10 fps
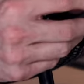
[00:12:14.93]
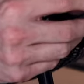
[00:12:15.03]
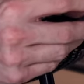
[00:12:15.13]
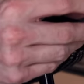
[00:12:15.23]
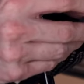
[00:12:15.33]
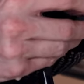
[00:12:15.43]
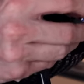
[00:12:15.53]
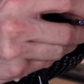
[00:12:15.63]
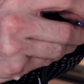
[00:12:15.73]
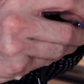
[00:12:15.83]
This
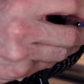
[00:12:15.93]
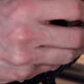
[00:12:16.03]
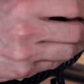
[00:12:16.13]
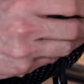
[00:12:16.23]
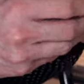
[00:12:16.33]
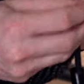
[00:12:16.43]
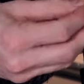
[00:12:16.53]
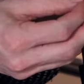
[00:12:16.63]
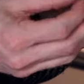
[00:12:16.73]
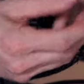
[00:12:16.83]
needs to go
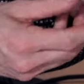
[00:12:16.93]
there.